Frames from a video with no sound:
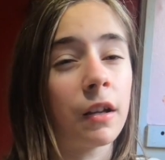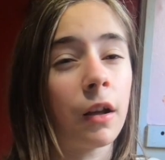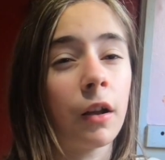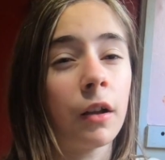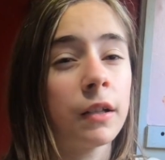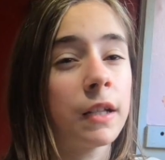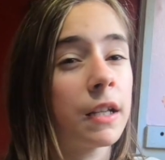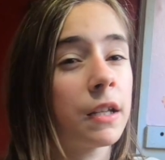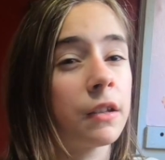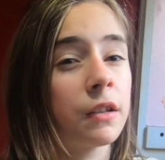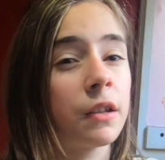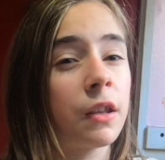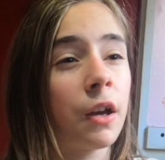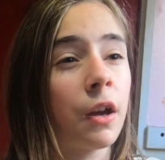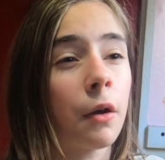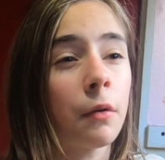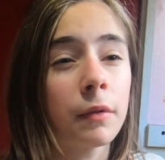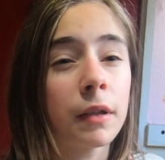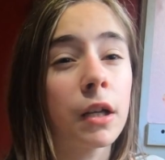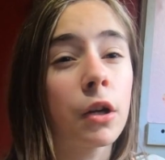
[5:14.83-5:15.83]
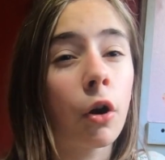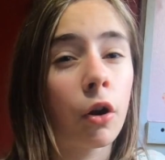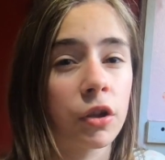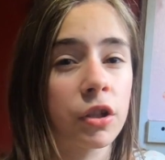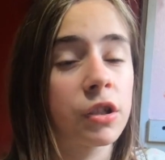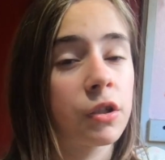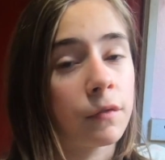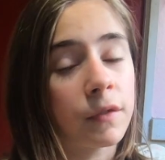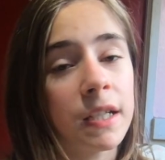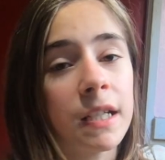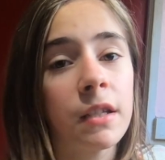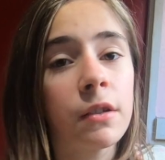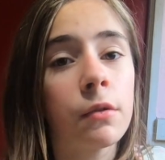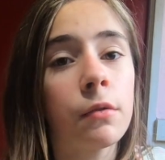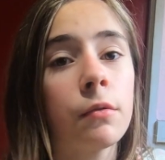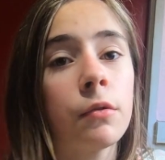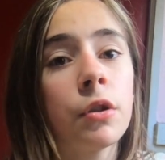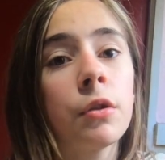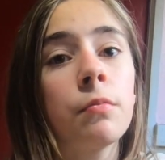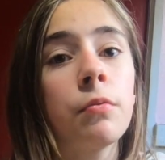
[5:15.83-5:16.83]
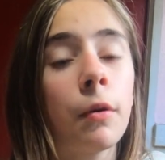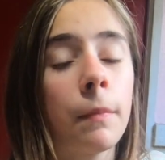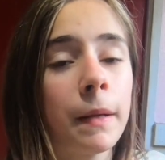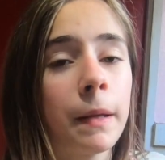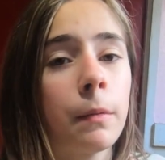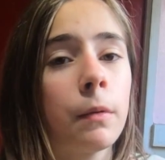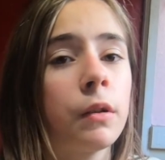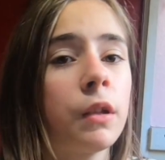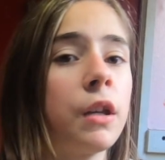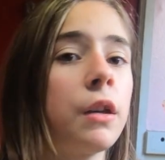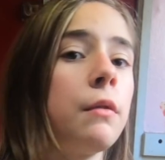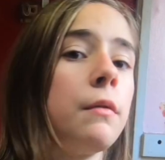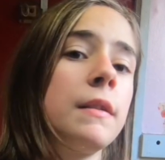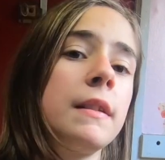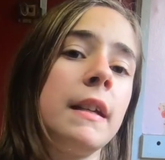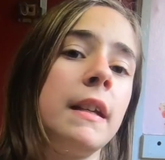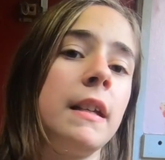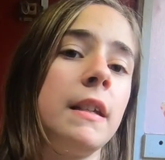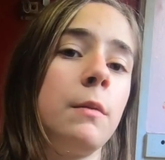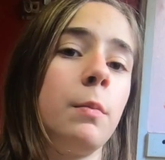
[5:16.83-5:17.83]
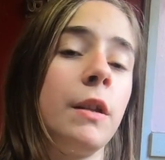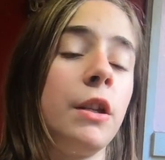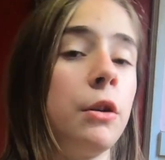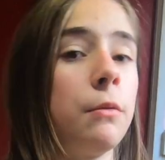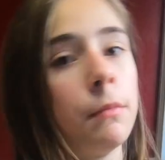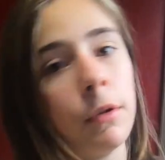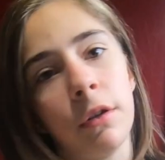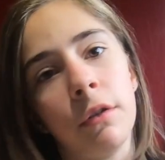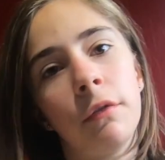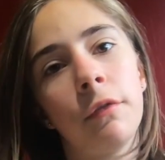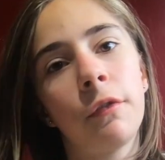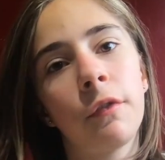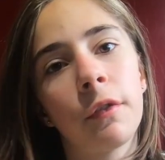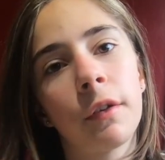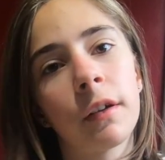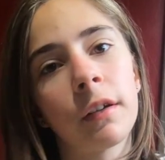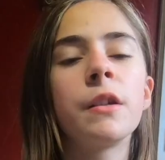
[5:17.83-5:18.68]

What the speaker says: And the only cost of diesel you probably would use is when you move.